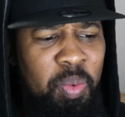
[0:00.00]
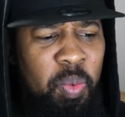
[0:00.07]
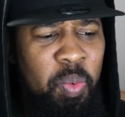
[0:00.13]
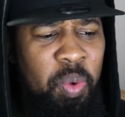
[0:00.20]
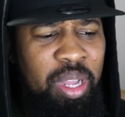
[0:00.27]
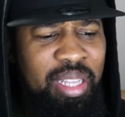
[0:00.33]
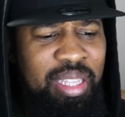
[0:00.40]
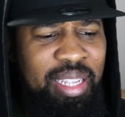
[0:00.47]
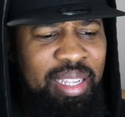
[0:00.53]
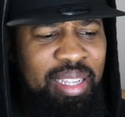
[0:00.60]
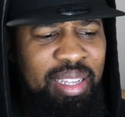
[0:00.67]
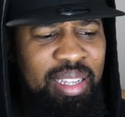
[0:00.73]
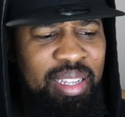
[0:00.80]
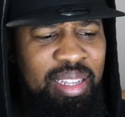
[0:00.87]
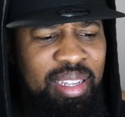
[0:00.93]
What? But the
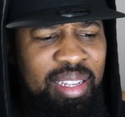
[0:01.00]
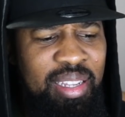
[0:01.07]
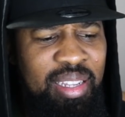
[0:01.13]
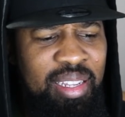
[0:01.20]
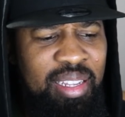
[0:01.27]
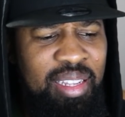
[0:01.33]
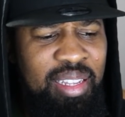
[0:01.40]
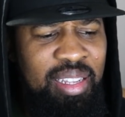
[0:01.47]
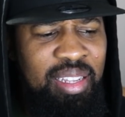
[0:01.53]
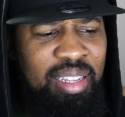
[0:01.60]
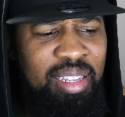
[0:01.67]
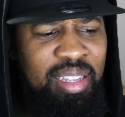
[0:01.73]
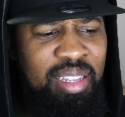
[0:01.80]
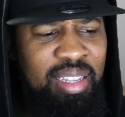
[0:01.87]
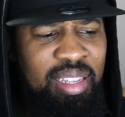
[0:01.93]
woman states that
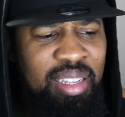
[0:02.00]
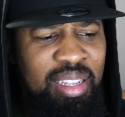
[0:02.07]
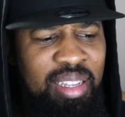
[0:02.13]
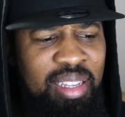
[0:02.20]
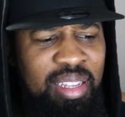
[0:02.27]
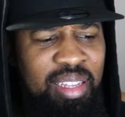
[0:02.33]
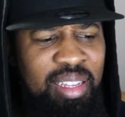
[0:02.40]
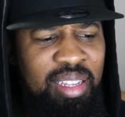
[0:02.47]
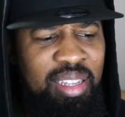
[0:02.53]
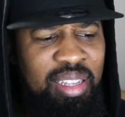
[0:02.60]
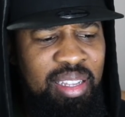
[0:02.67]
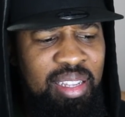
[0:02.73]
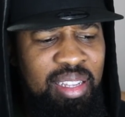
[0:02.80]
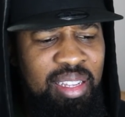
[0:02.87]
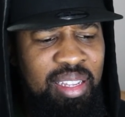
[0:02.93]
there was no window
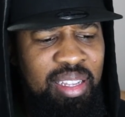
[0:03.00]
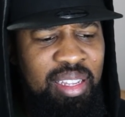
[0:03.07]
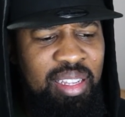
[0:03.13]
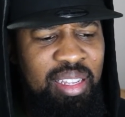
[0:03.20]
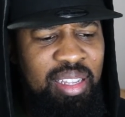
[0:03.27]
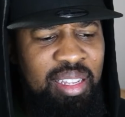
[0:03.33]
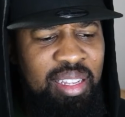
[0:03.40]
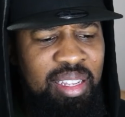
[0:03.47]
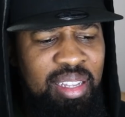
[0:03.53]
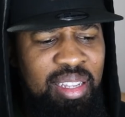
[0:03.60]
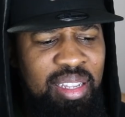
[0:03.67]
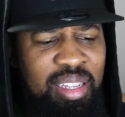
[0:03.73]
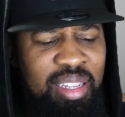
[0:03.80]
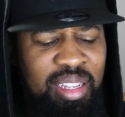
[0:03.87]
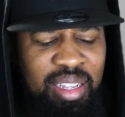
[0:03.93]
behind her, and
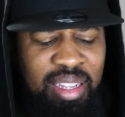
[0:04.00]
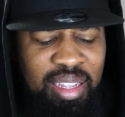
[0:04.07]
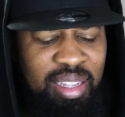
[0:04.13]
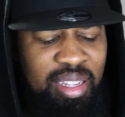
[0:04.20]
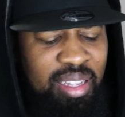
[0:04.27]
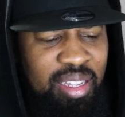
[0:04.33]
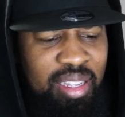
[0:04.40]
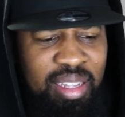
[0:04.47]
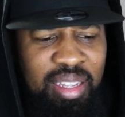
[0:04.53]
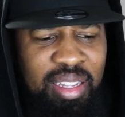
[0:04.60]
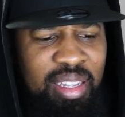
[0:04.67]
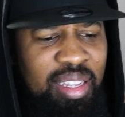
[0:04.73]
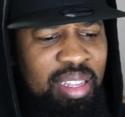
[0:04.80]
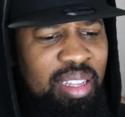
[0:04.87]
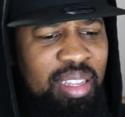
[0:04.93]
of course, nobody
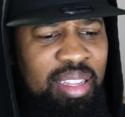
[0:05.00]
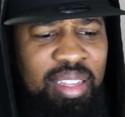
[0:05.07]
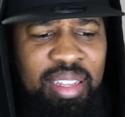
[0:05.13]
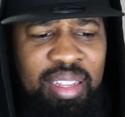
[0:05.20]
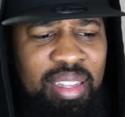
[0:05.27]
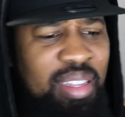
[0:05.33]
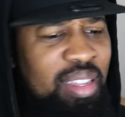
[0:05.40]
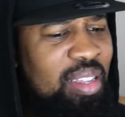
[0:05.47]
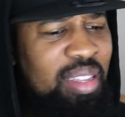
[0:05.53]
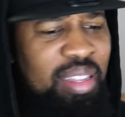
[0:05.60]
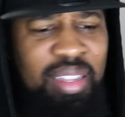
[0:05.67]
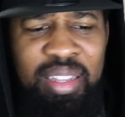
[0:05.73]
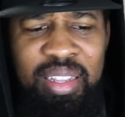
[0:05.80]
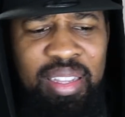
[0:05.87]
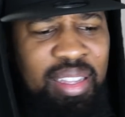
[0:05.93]
else in the home was the
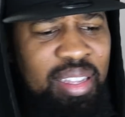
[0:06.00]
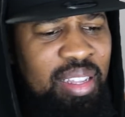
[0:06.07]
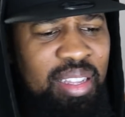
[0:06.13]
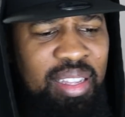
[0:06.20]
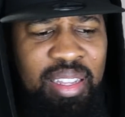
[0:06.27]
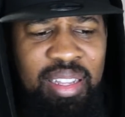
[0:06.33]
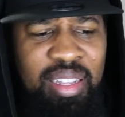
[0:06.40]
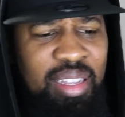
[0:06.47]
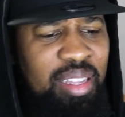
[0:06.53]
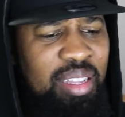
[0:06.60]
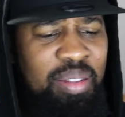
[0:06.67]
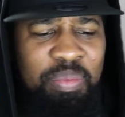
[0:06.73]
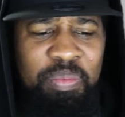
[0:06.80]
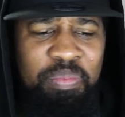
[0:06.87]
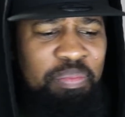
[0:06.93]
reason for this
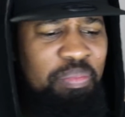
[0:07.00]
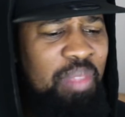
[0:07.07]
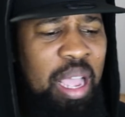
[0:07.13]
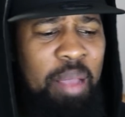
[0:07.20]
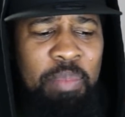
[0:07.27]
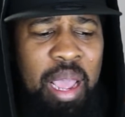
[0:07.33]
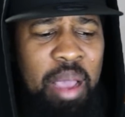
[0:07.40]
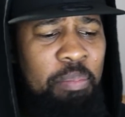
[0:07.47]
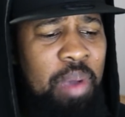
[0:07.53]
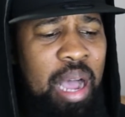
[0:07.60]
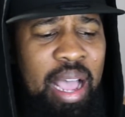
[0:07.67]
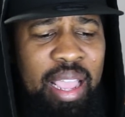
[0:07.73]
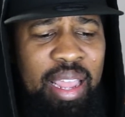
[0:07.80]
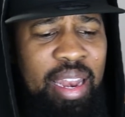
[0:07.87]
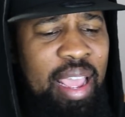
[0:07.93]
sighting. I'm not
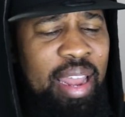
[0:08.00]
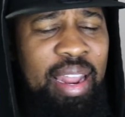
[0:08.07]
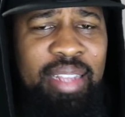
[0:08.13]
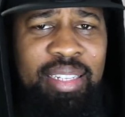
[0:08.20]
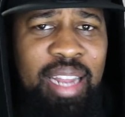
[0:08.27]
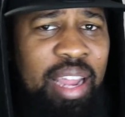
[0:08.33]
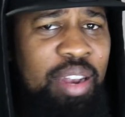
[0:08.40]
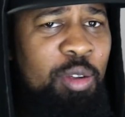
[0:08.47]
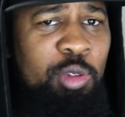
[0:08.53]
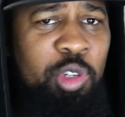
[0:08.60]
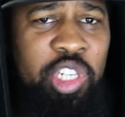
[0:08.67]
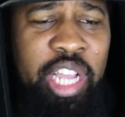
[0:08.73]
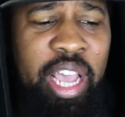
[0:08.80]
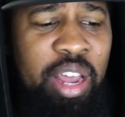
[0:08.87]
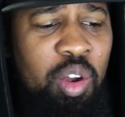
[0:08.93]
buying that. That's not no
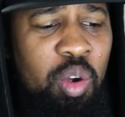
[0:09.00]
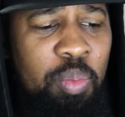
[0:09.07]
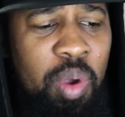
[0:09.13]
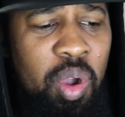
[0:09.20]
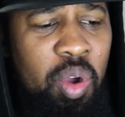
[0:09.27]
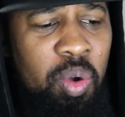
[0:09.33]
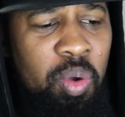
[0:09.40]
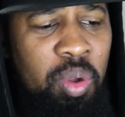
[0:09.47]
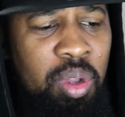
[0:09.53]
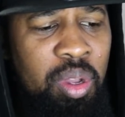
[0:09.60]
shadow, bro.